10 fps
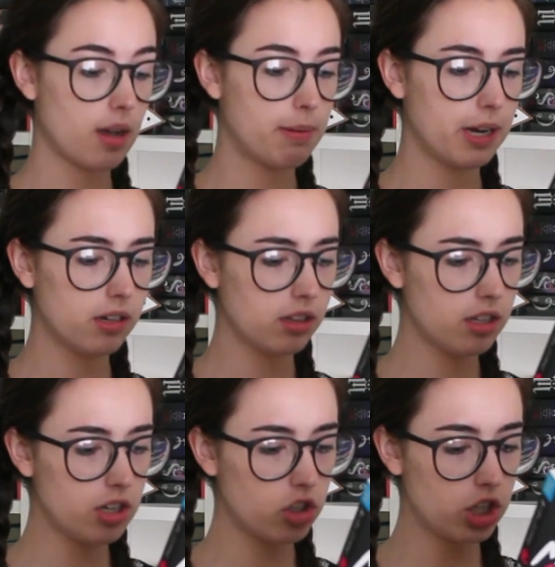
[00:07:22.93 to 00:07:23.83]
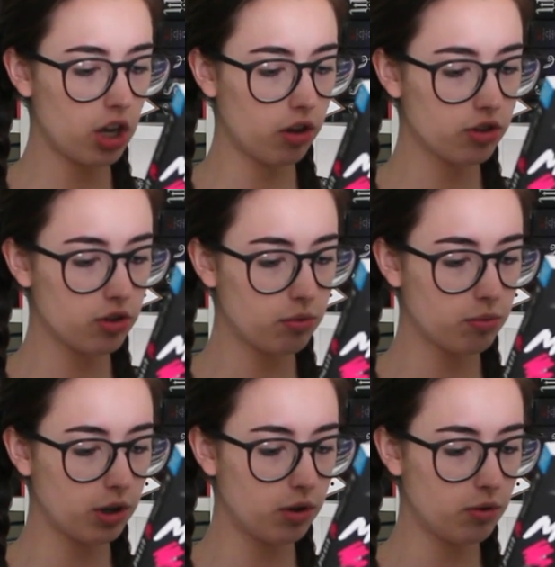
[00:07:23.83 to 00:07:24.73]
Apparently she also
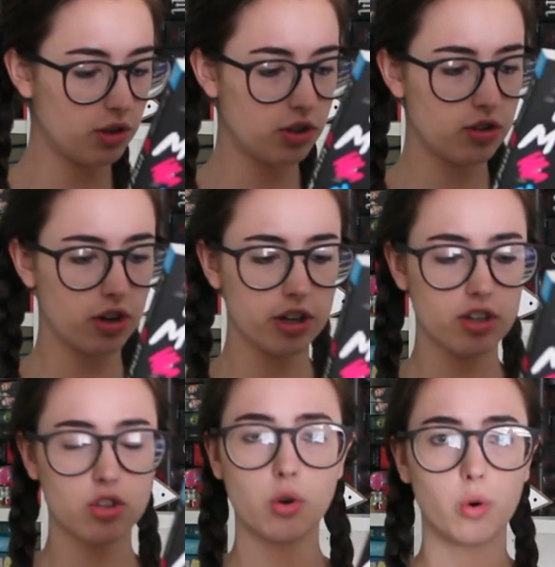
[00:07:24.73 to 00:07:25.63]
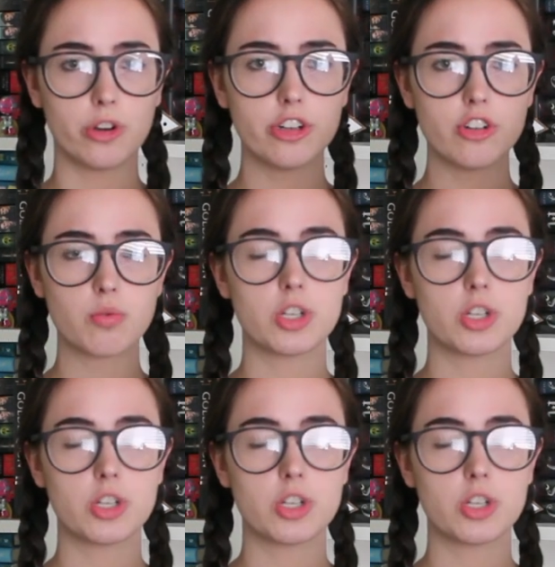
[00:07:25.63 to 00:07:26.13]
wrote The Darkest Corners,